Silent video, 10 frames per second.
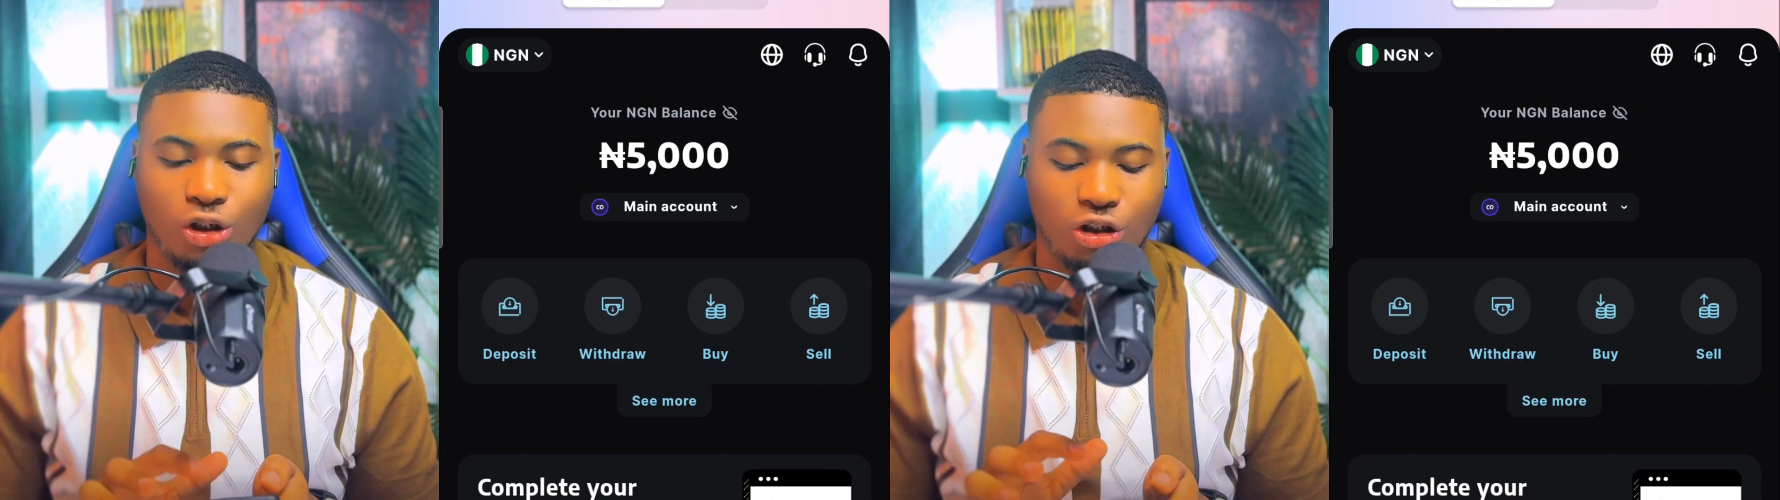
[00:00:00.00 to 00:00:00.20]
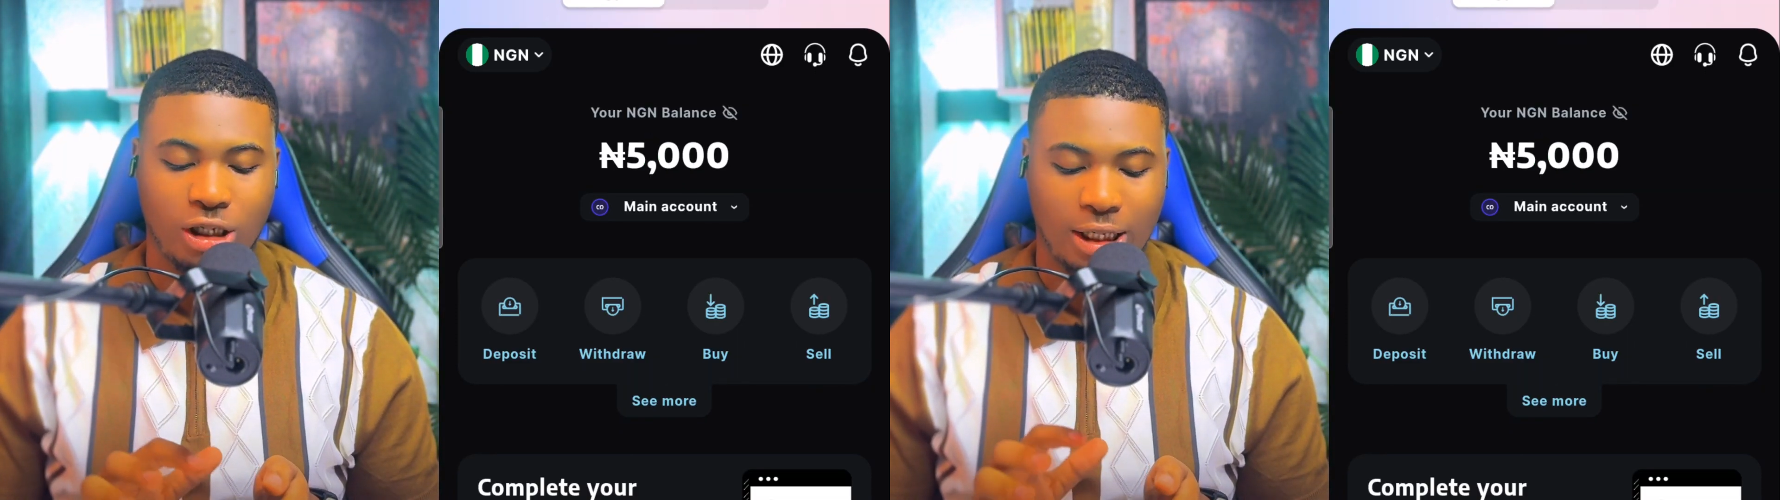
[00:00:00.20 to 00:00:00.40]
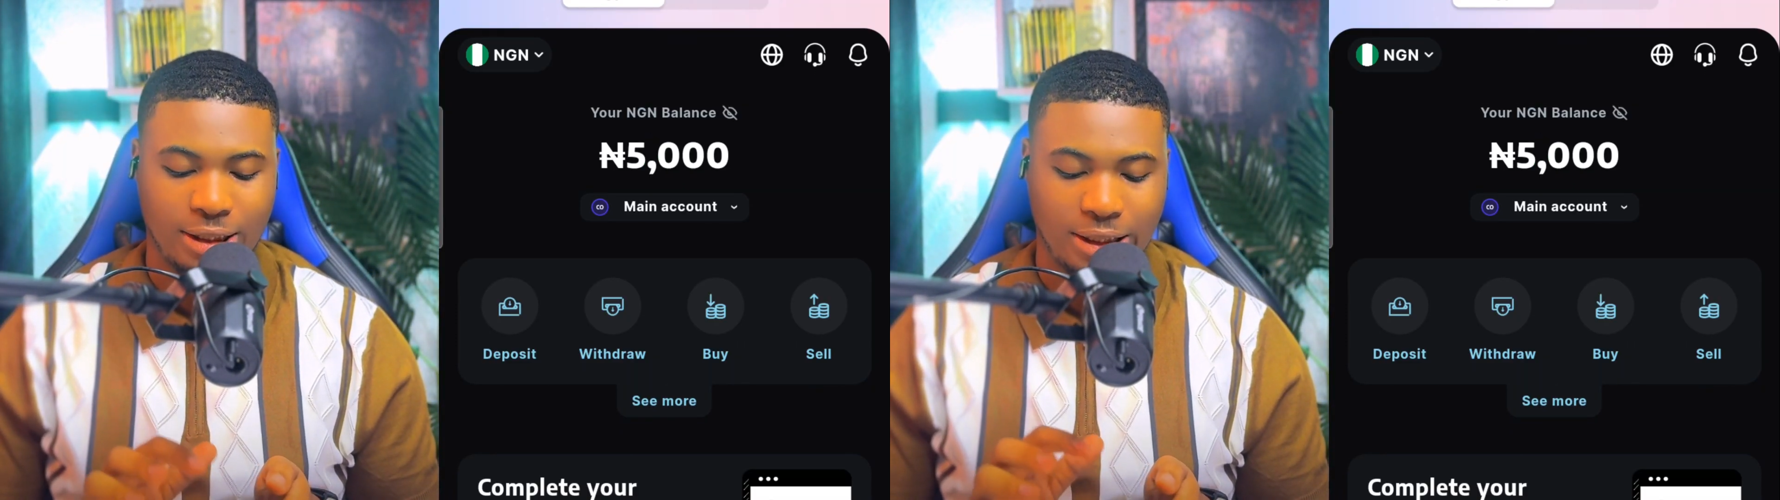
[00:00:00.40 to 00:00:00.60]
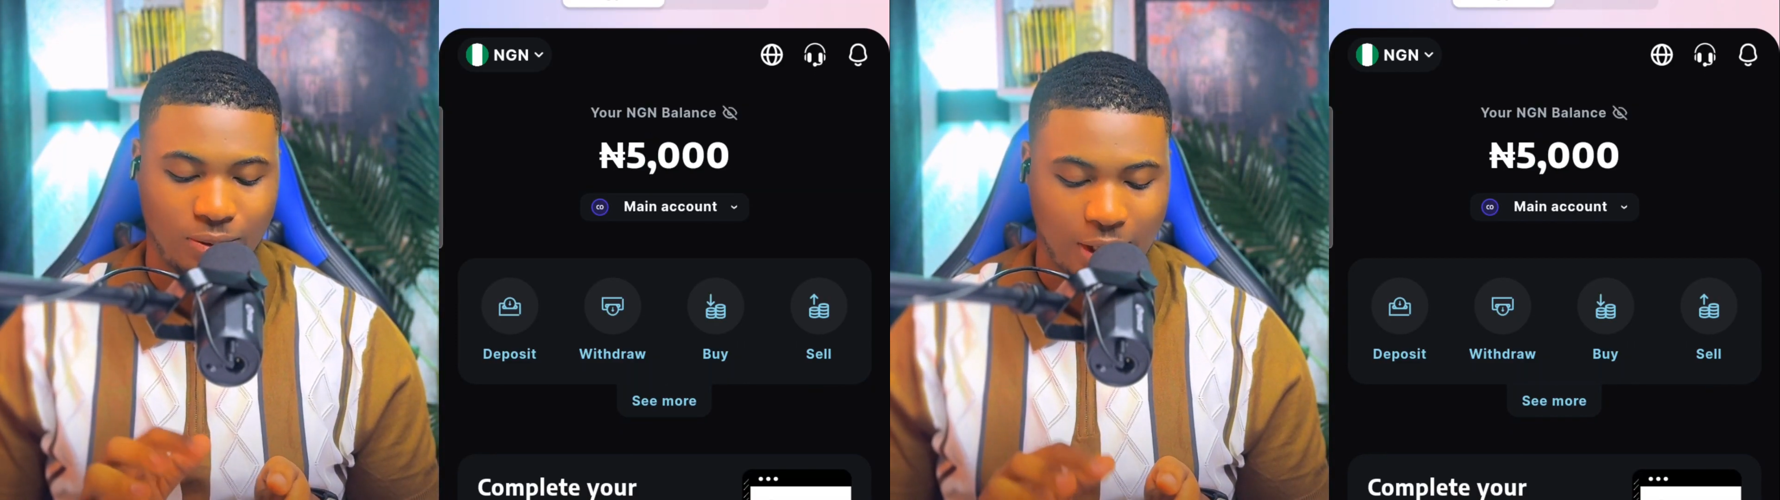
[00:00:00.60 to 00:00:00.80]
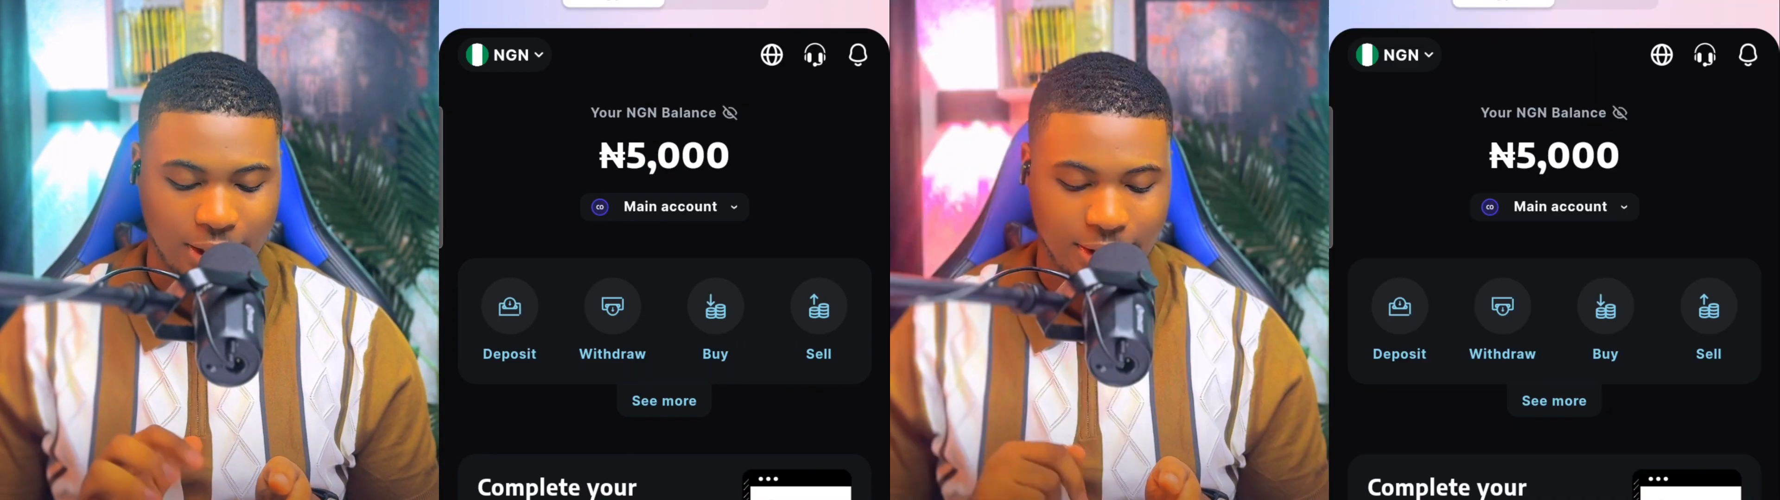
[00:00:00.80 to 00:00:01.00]
which you can
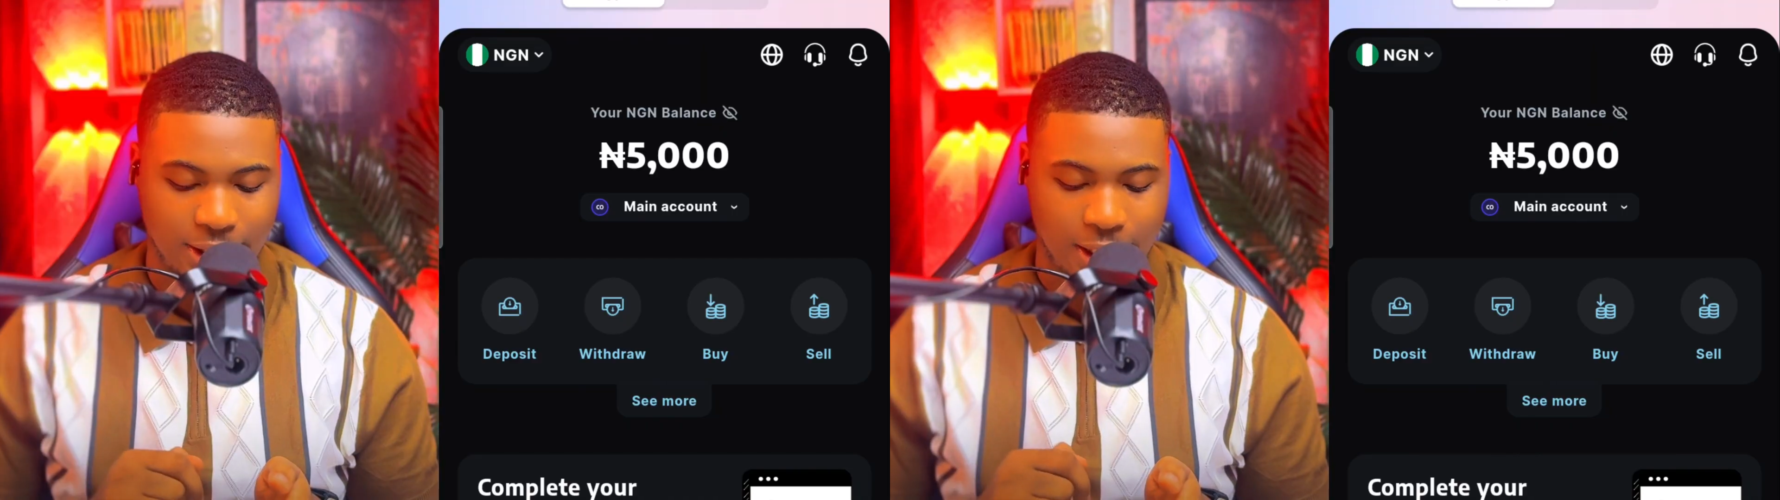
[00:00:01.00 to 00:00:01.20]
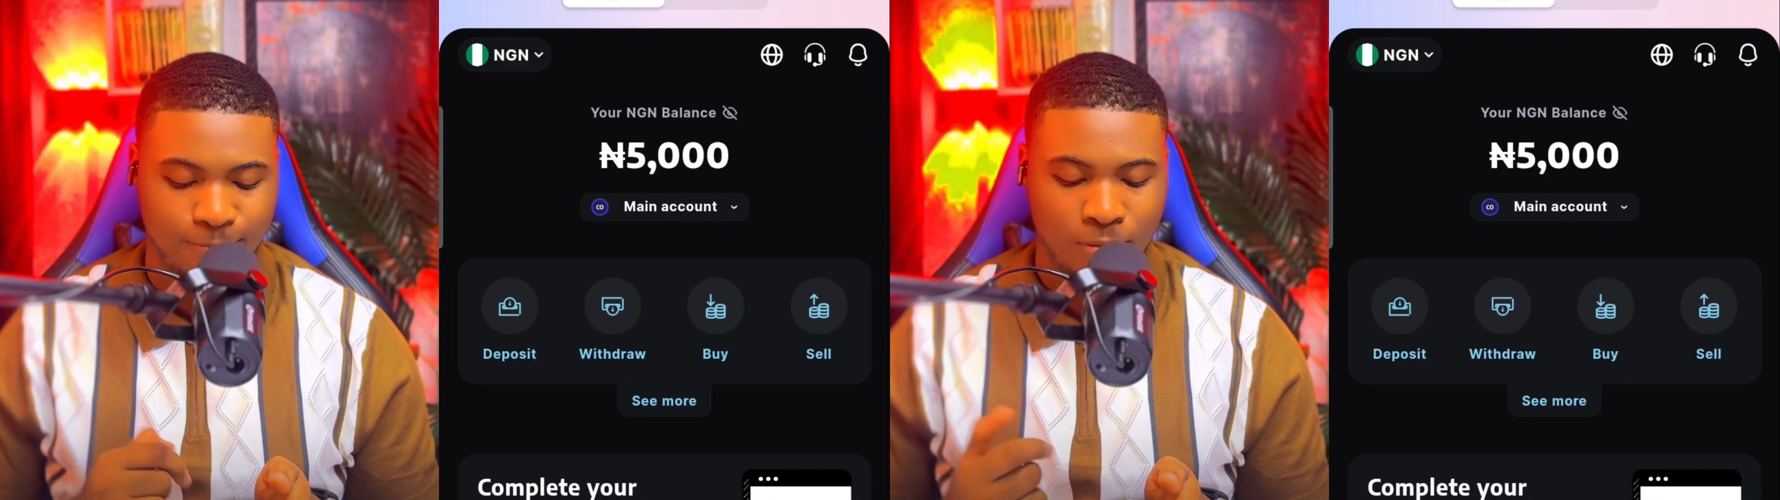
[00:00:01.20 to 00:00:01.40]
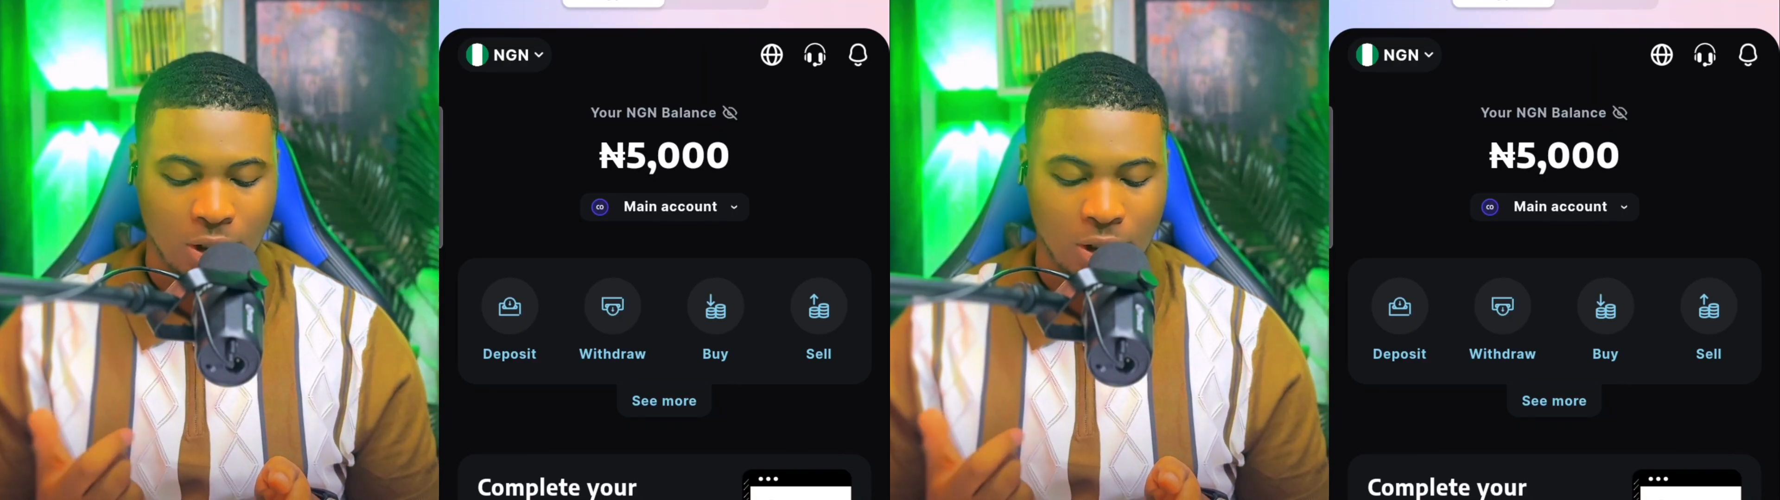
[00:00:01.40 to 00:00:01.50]
see right here.